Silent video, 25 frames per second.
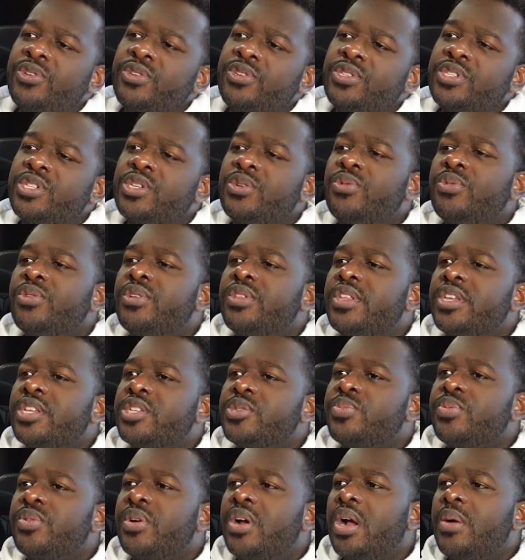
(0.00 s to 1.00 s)
someone that's
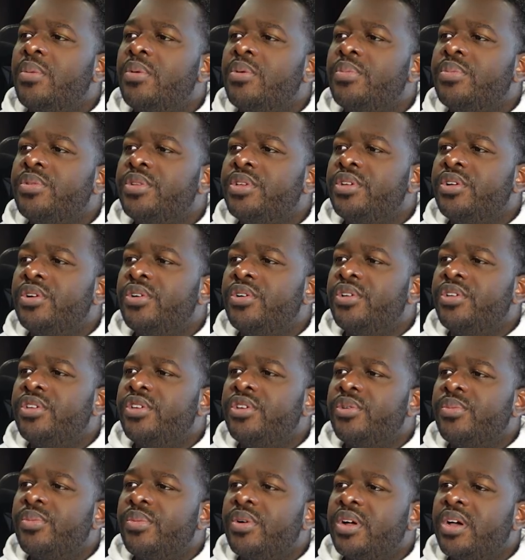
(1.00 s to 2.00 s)
probably on
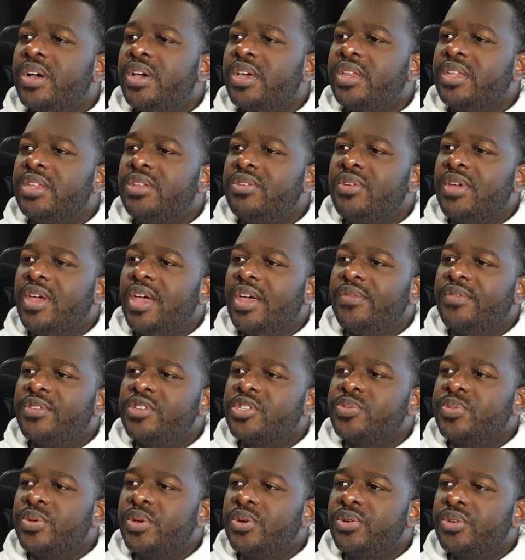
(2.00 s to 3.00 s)
your mind and you haven't
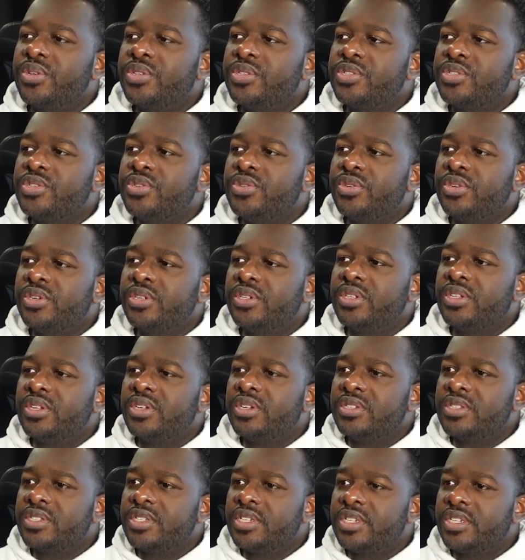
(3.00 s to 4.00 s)
spoken to in a
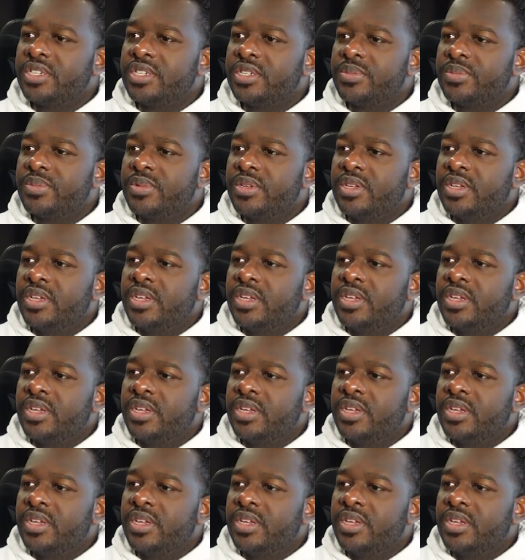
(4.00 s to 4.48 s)
long time.